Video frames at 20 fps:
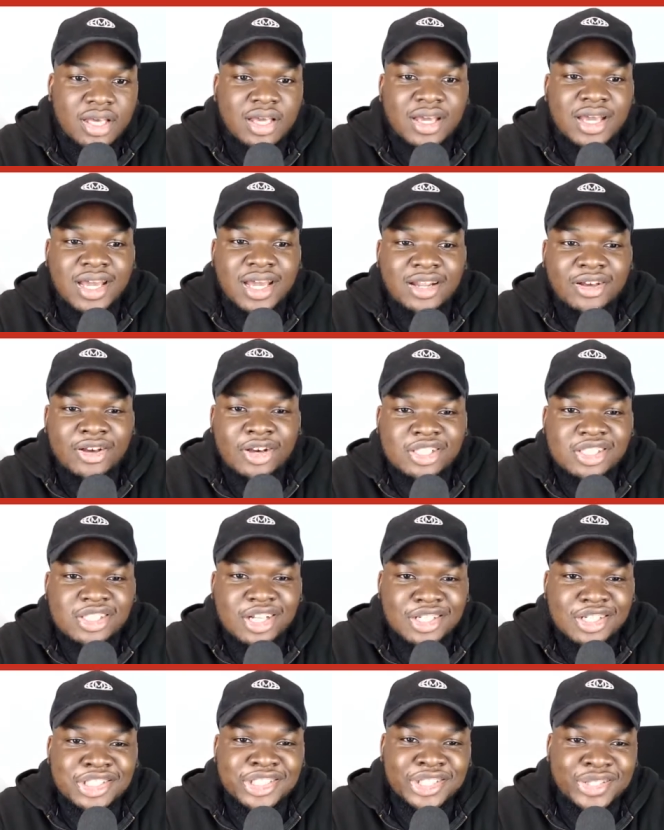kind of got to
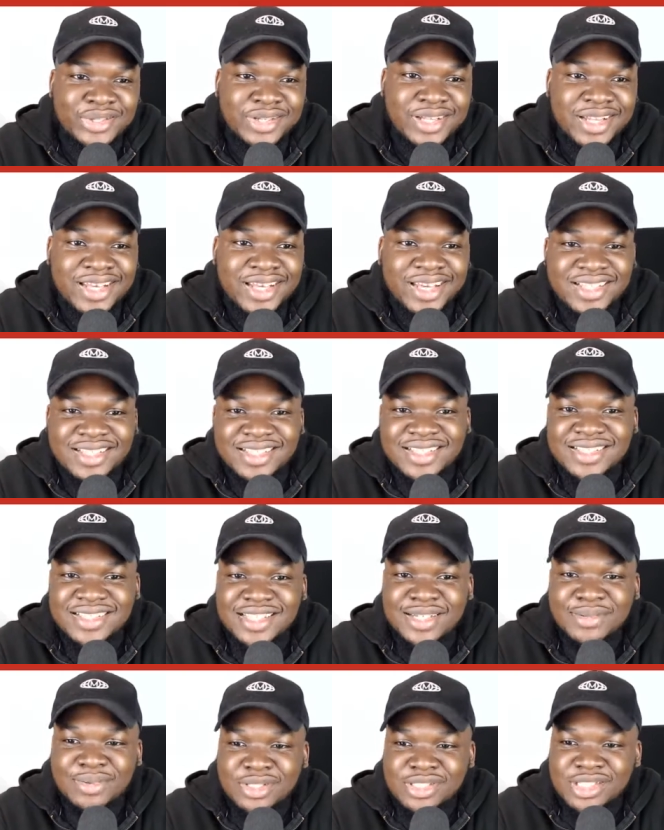start tuning in to
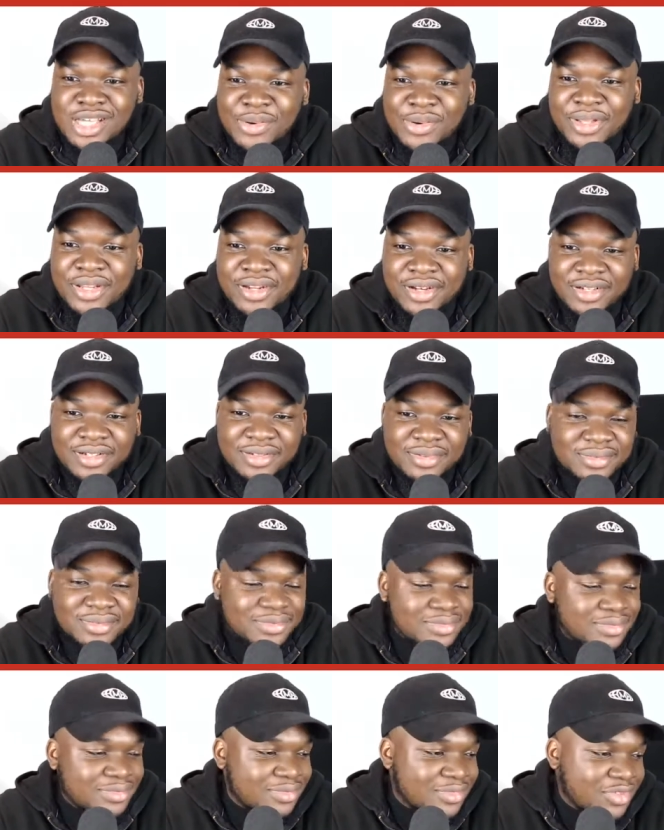see what's going on
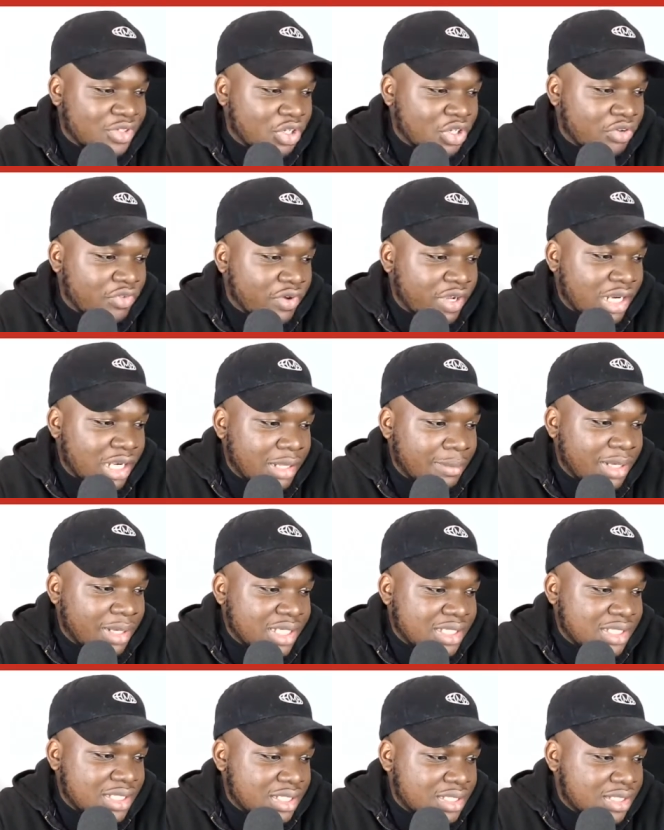a regular
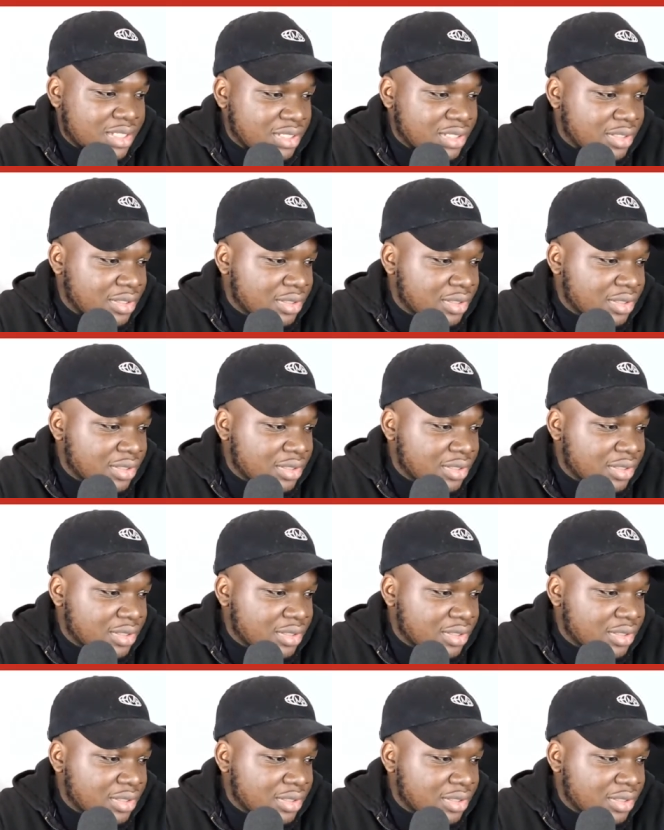basis.